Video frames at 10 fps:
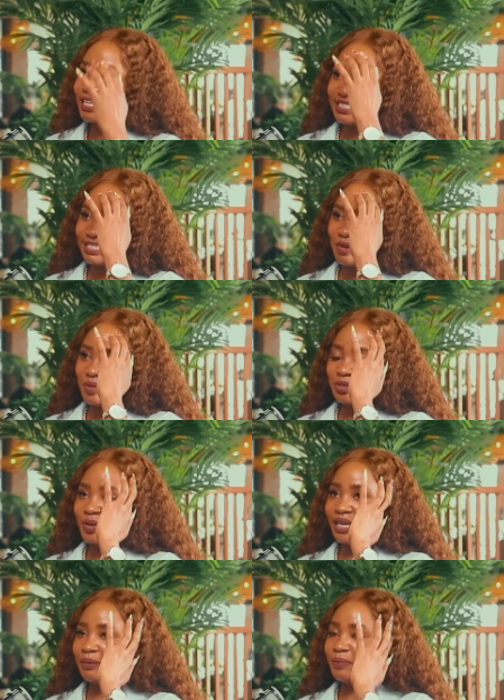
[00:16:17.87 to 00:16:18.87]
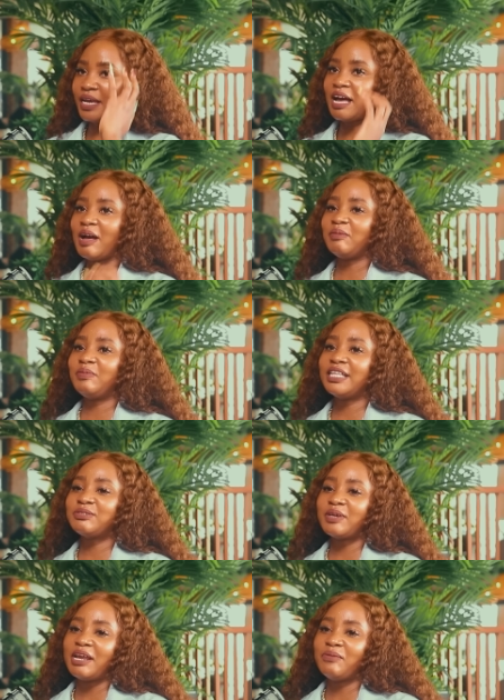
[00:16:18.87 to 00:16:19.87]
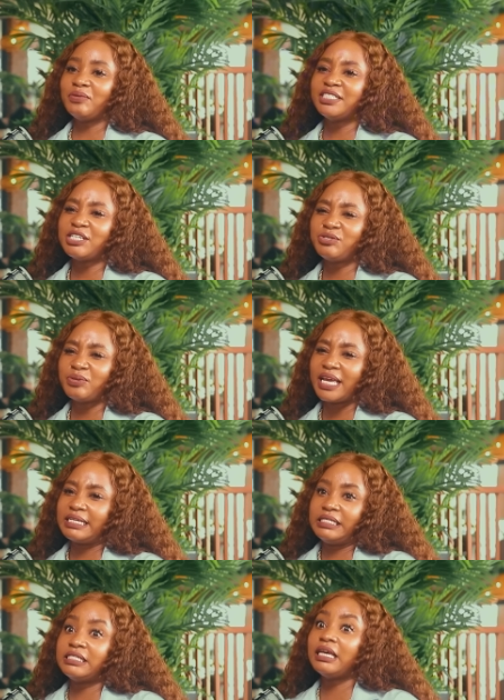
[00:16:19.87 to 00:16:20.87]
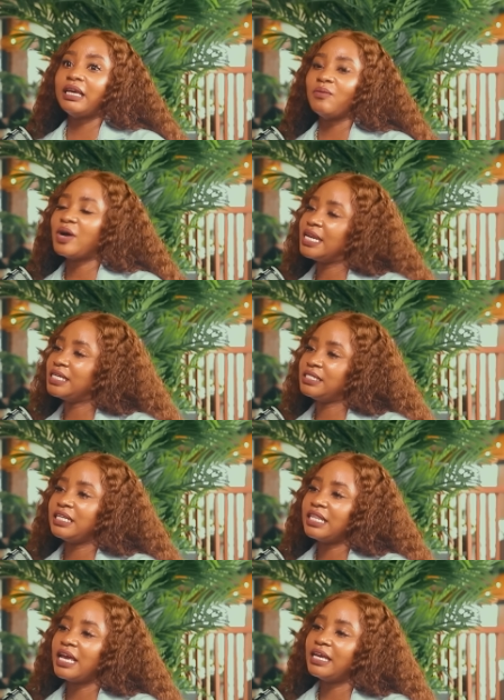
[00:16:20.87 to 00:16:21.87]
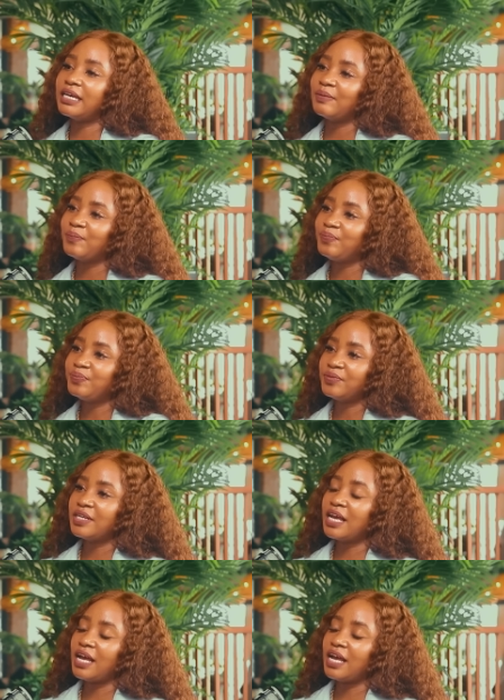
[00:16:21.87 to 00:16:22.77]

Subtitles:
That is how much we are keeping up. That's what I would, just to like see what is it like. Yeah.